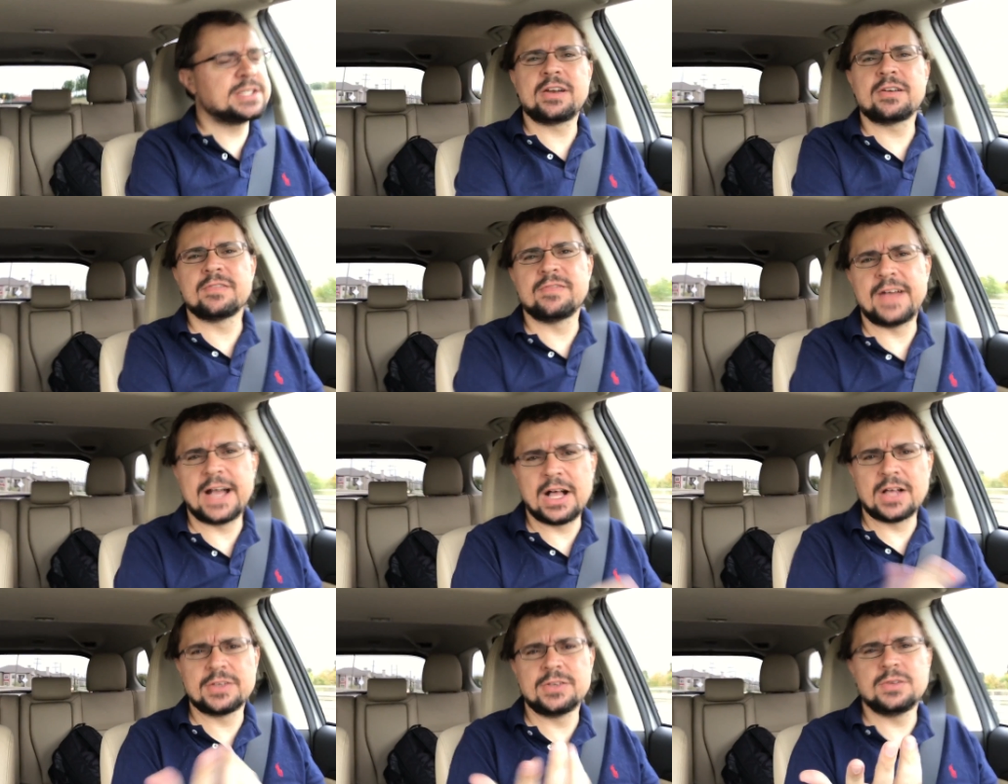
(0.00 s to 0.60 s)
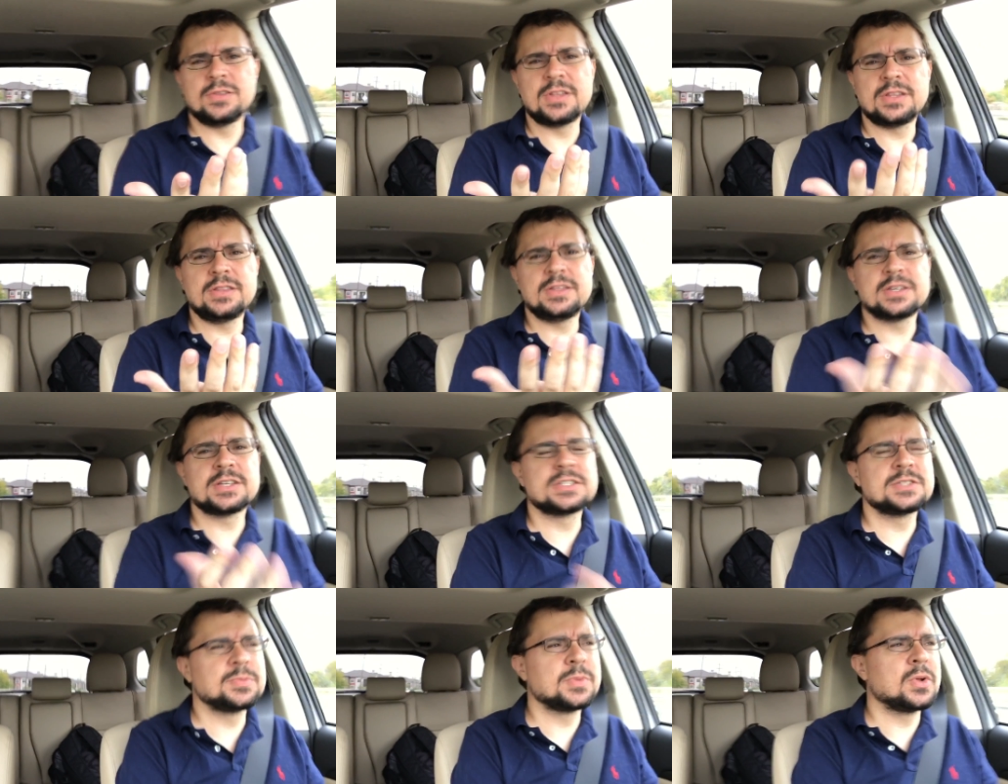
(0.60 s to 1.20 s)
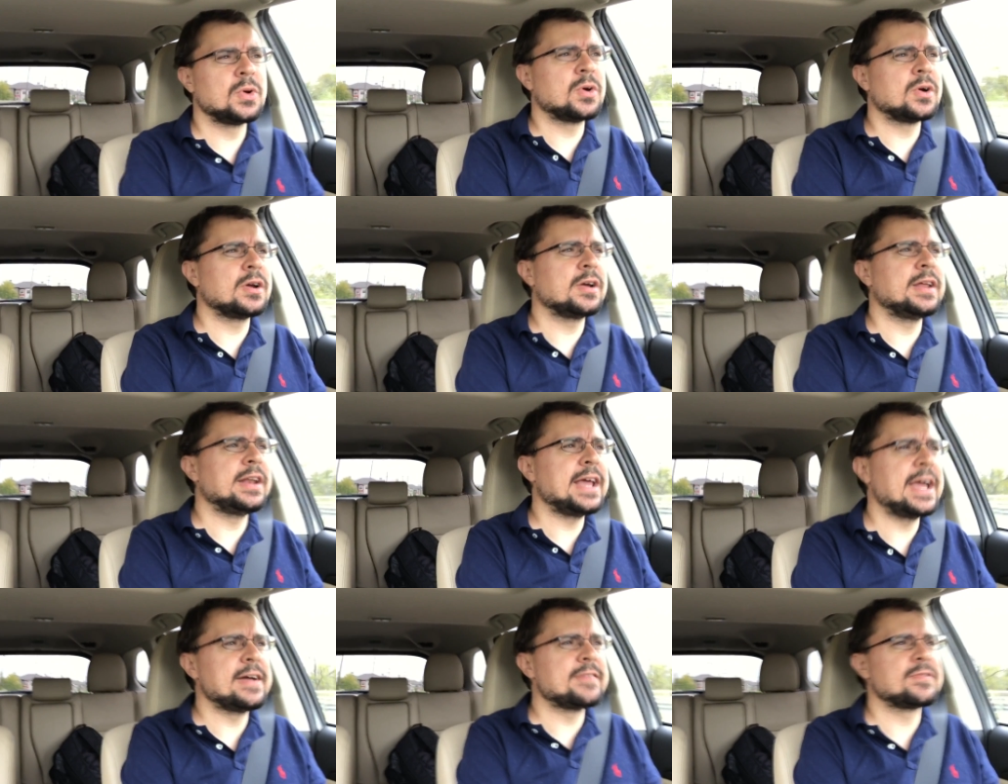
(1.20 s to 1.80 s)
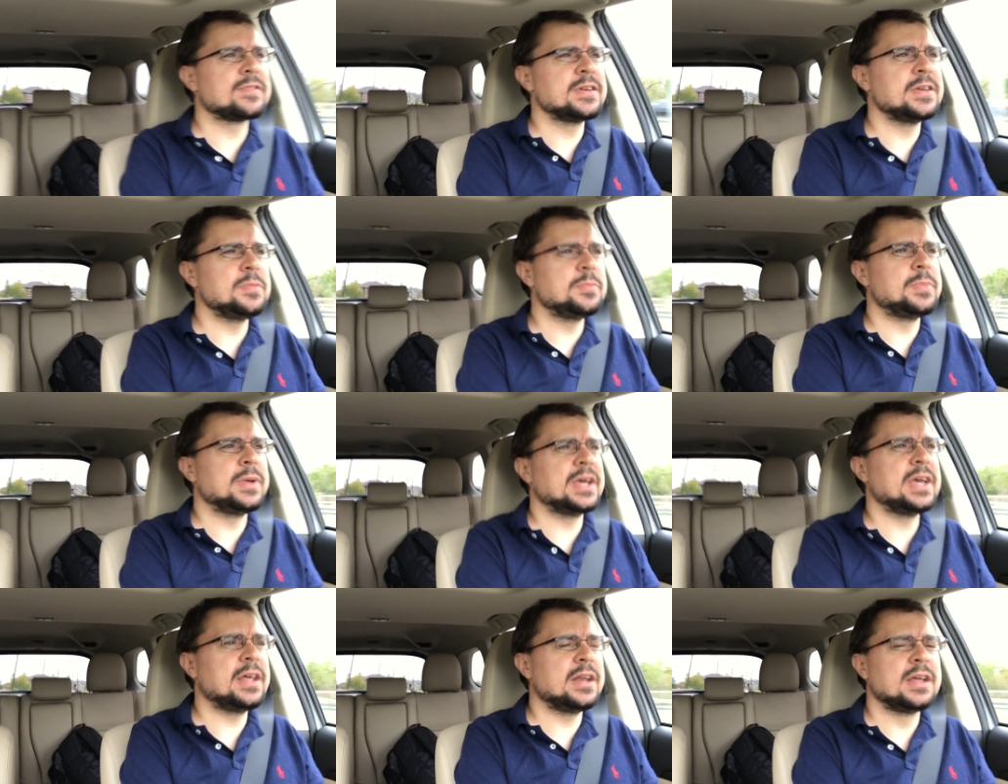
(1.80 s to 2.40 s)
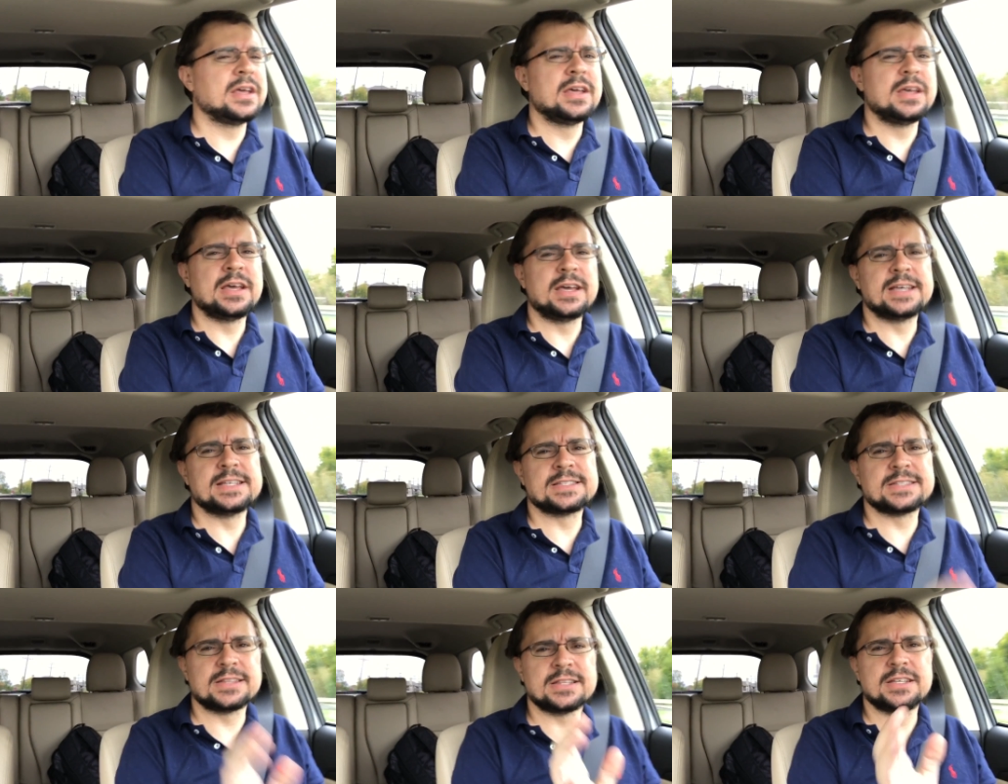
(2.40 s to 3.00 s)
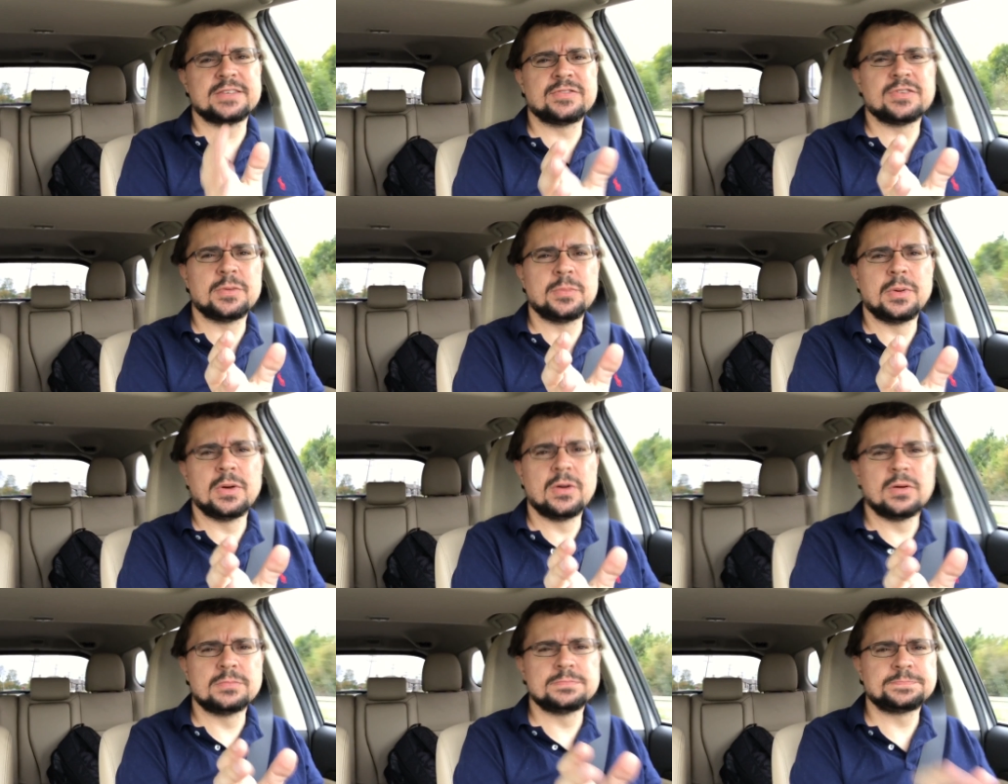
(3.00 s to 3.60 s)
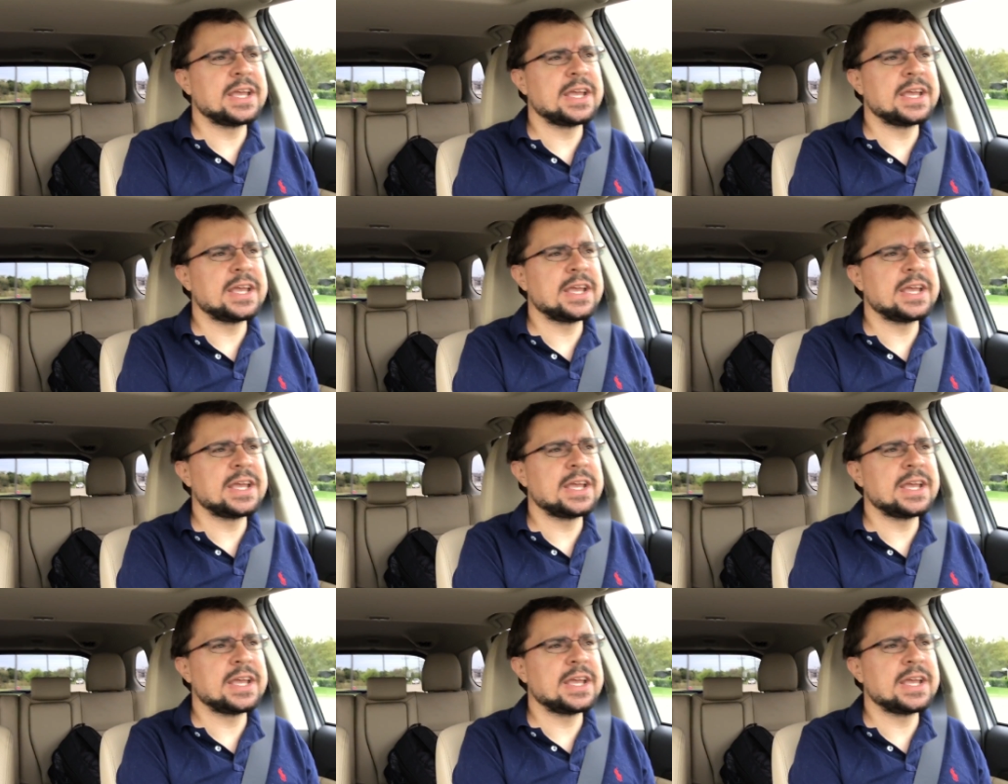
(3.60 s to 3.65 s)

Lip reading: Better value than the Explorer and every bit as livable.